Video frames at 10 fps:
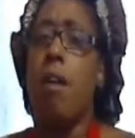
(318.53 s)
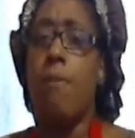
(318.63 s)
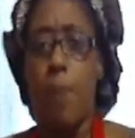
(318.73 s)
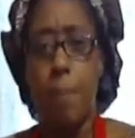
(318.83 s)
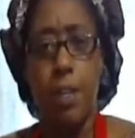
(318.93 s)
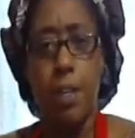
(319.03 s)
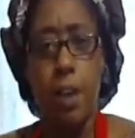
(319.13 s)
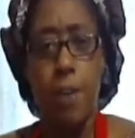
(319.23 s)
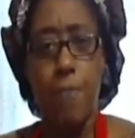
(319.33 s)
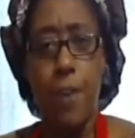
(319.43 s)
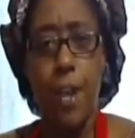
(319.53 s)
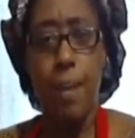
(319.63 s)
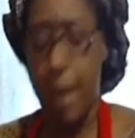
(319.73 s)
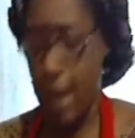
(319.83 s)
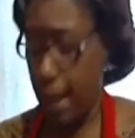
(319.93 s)
from a dear old friend
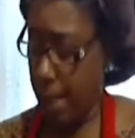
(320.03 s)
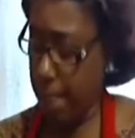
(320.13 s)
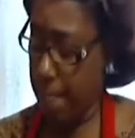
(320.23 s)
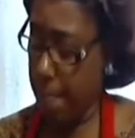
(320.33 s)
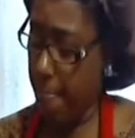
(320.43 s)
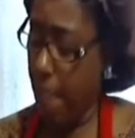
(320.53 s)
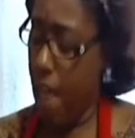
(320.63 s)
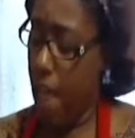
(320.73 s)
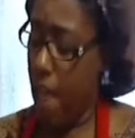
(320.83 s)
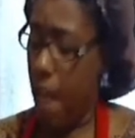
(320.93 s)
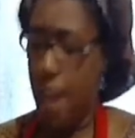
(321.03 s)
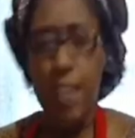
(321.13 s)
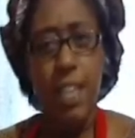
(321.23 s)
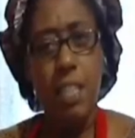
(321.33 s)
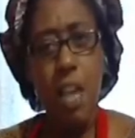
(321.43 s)
of mine. And
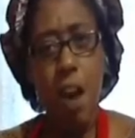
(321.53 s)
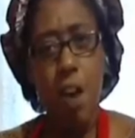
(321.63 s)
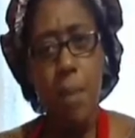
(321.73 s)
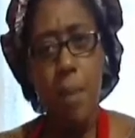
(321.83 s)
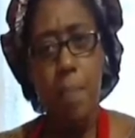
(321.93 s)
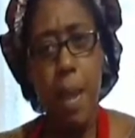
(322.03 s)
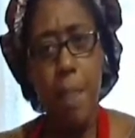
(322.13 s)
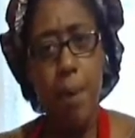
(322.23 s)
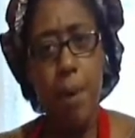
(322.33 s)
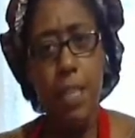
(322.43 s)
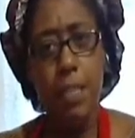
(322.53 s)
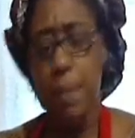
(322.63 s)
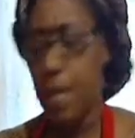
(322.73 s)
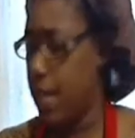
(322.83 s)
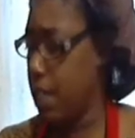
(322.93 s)
they told me people has
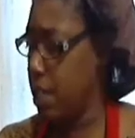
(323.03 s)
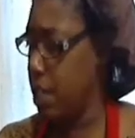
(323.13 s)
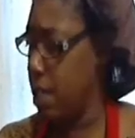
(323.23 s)
been